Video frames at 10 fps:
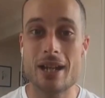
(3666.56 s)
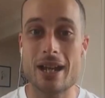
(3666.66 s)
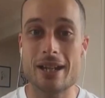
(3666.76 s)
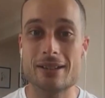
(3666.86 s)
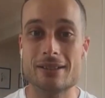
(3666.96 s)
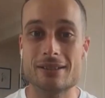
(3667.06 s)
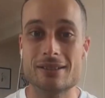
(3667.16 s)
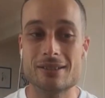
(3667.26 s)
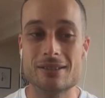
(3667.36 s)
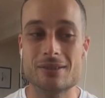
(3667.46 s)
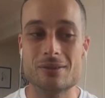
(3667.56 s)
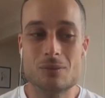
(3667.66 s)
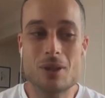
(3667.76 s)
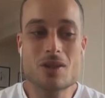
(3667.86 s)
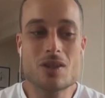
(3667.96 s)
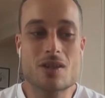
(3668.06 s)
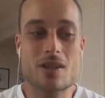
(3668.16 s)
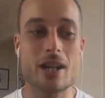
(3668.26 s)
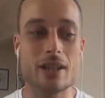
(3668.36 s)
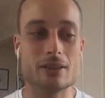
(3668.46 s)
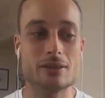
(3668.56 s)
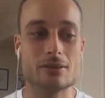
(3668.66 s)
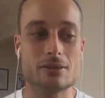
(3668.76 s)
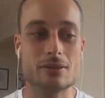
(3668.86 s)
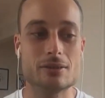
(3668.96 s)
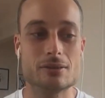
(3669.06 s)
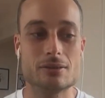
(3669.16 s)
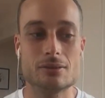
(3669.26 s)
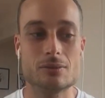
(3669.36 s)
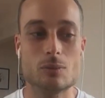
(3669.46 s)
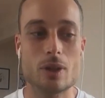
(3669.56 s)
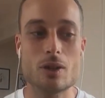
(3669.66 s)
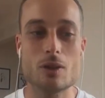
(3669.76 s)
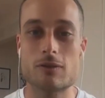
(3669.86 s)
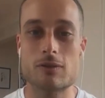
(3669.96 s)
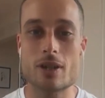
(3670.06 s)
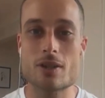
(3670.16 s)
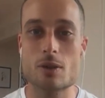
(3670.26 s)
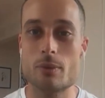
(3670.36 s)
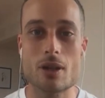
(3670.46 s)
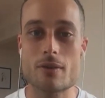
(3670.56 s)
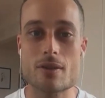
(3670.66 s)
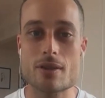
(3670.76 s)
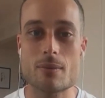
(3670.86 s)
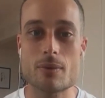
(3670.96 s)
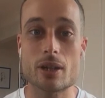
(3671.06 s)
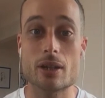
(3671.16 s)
Yeah. And once you say it, one of your friends could be going through the same thing.